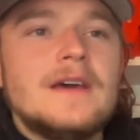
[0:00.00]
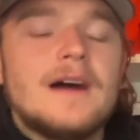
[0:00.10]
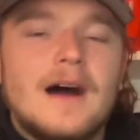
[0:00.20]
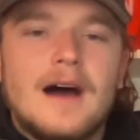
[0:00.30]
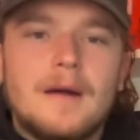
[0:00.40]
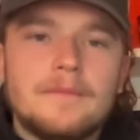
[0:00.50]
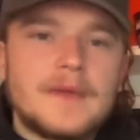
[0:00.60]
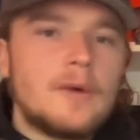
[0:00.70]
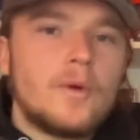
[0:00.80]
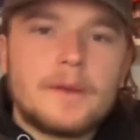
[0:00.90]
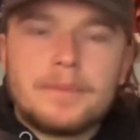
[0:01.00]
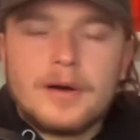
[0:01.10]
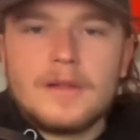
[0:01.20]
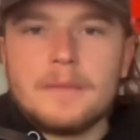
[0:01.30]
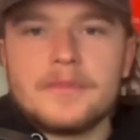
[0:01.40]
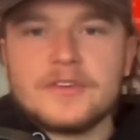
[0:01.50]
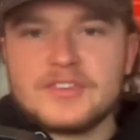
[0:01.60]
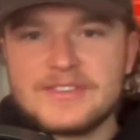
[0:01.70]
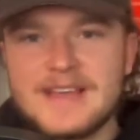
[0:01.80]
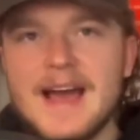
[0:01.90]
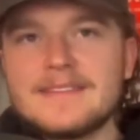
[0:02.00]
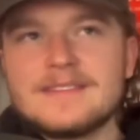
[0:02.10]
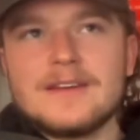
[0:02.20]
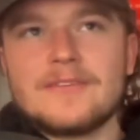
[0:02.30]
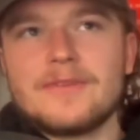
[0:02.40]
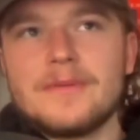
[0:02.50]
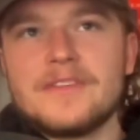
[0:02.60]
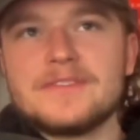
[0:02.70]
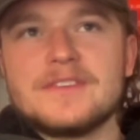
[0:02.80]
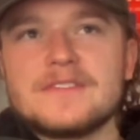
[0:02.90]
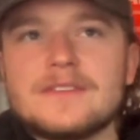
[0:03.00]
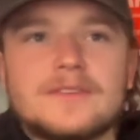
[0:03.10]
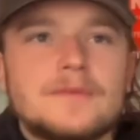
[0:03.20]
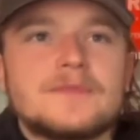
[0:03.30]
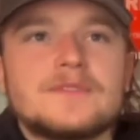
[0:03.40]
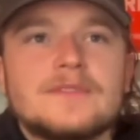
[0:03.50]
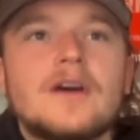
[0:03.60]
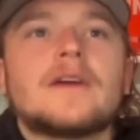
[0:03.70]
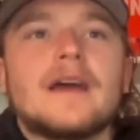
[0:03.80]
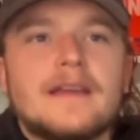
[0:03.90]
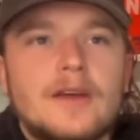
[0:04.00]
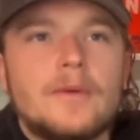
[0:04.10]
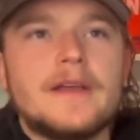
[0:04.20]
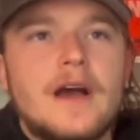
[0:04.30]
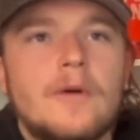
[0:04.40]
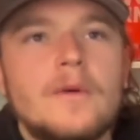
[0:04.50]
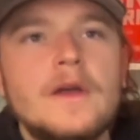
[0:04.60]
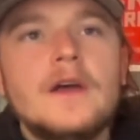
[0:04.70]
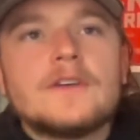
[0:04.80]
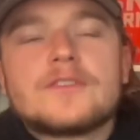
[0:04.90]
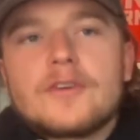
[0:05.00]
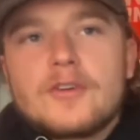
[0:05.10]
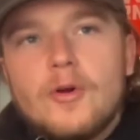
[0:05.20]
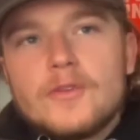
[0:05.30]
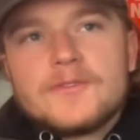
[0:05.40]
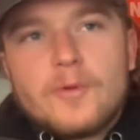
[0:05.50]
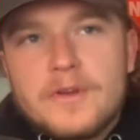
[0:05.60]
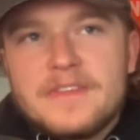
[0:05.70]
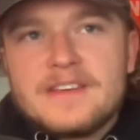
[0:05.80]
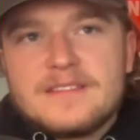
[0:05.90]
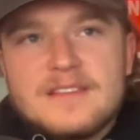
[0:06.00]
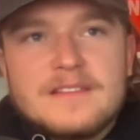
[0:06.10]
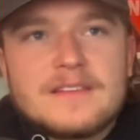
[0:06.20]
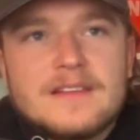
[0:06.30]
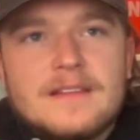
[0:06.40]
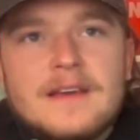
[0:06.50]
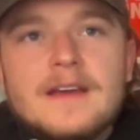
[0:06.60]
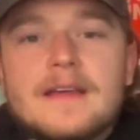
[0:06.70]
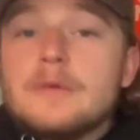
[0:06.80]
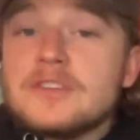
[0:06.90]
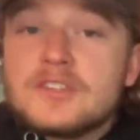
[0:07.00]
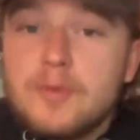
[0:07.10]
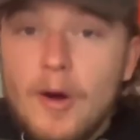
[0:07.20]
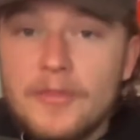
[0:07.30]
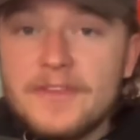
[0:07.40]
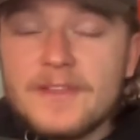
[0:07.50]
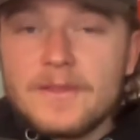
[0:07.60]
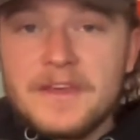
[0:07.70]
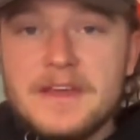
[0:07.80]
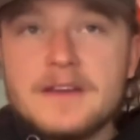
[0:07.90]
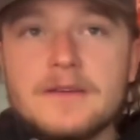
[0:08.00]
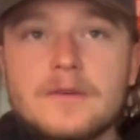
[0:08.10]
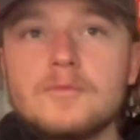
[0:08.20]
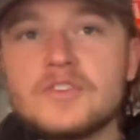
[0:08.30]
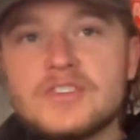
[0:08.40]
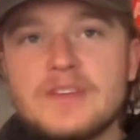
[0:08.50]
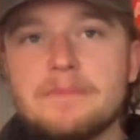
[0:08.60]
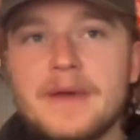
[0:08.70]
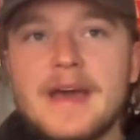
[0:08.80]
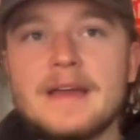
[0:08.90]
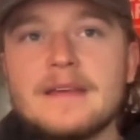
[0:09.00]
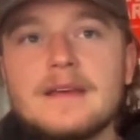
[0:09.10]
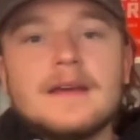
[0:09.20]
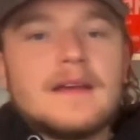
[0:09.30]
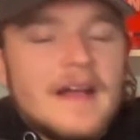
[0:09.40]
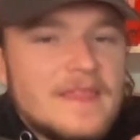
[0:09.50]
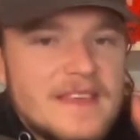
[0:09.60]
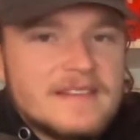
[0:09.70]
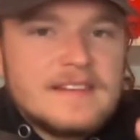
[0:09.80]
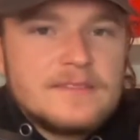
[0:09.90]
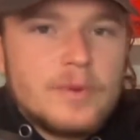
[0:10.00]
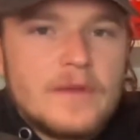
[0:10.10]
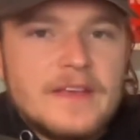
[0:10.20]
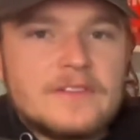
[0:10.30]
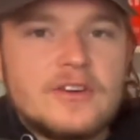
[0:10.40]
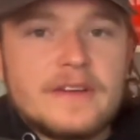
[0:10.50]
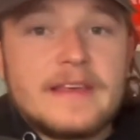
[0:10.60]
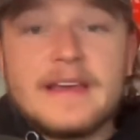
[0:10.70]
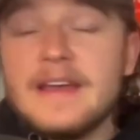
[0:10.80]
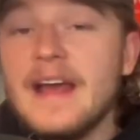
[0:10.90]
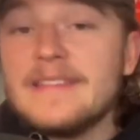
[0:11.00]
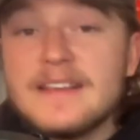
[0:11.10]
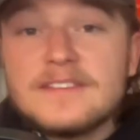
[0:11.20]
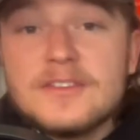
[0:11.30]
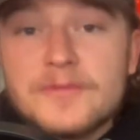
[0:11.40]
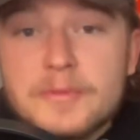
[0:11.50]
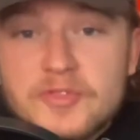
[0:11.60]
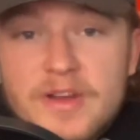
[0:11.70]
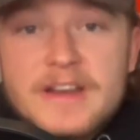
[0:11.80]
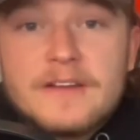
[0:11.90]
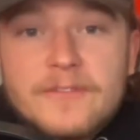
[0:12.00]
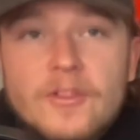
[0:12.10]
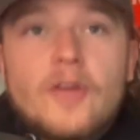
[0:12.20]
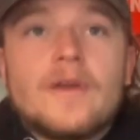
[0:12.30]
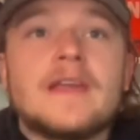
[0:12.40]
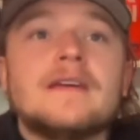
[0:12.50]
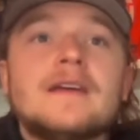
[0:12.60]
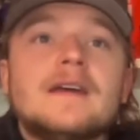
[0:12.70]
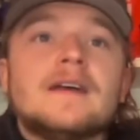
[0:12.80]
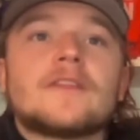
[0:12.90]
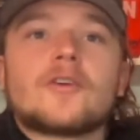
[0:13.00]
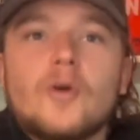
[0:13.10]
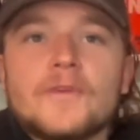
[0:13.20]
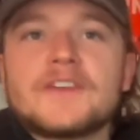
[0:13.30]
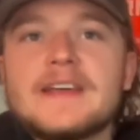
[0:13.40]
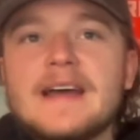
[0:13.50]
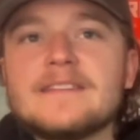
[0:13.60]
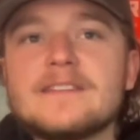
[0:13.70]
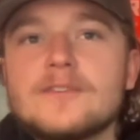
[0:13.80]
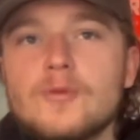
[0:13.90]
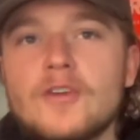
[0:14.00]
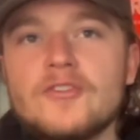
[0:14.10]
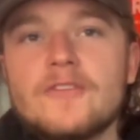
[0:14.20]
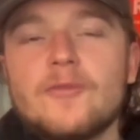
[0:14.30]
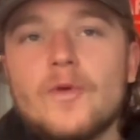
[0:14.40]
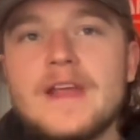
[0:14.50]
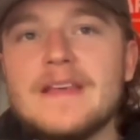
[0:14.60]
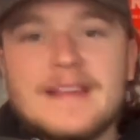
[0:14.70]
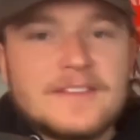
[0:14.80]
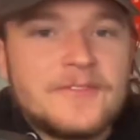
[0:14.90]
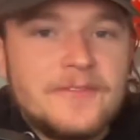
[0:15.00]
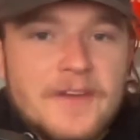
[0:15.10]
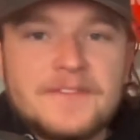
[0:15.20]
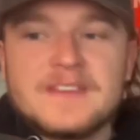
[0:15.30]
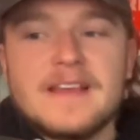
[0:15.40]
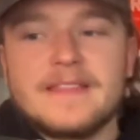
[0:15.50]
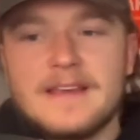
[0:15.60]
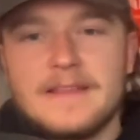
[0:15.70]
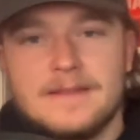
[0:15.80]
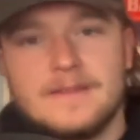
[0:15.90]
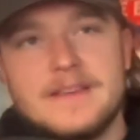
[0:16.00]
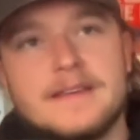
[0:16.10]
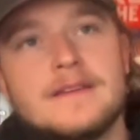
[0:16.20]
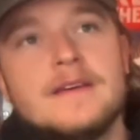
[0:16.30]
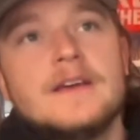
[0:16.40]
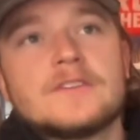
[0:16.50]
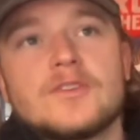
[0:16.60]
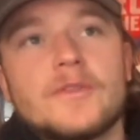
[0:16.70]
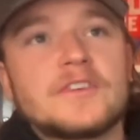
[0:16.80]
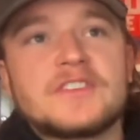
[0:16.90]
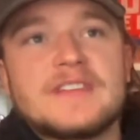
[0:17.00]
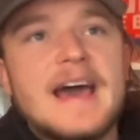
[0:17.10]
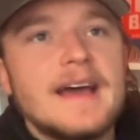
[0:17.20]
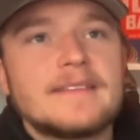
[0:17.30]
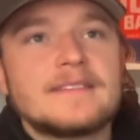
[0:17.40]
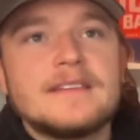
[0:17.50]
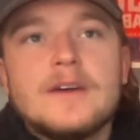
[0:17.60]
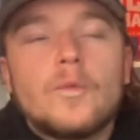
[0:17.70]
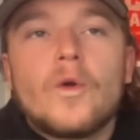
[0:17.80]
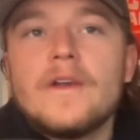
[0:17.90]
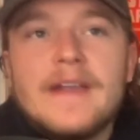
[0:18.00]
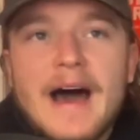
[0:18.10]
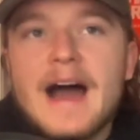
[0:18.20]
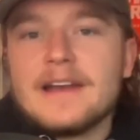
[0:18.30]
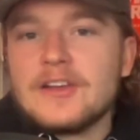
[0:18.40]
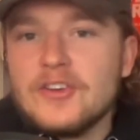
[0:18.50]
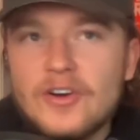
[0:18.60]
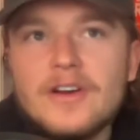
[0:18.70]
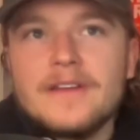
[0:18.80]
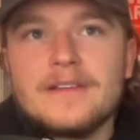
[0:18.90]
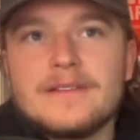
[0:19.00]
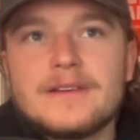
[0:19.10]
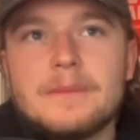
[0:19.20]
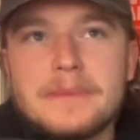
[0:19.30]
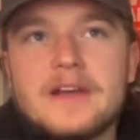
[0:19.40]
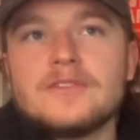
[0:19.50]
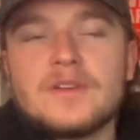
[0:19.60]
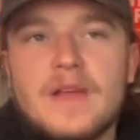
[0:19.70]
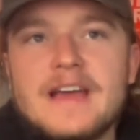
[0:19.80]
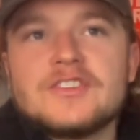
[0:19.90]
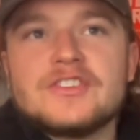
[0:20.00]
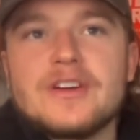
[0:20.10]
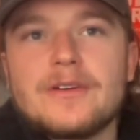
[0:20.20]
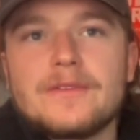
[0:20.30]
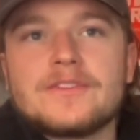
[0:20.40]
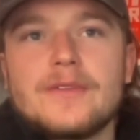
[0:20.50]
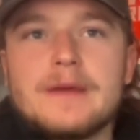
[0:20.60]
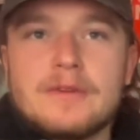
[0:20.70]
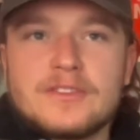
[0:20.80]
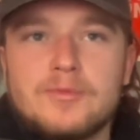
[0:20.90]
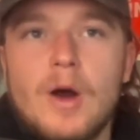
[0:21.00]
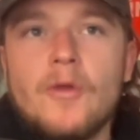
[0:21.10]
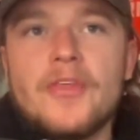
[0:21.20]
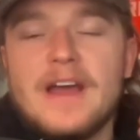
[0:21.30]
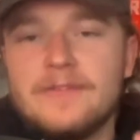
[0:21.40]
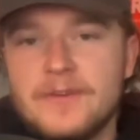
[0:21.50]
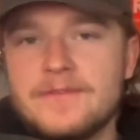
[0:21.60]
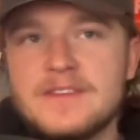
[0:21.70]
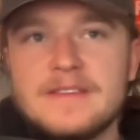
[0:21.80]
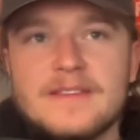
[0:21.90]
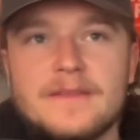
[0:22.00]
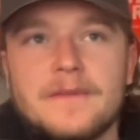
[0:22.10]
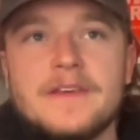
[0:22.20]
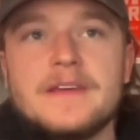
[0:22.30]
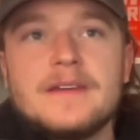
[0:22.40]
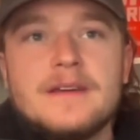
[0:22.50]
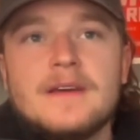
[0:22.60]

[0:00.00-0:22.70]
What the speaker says: I want to pull up their stats here from this season in terms, okay, here we go. So their goals for this season, it was 12th in the league, which isn't bad, and this is where they took the hit, and this is from trading Fleury. Their goals against, 248, that's 15th in the league. So their stats were not good compared to last year. So they were 12th and 15th in the league.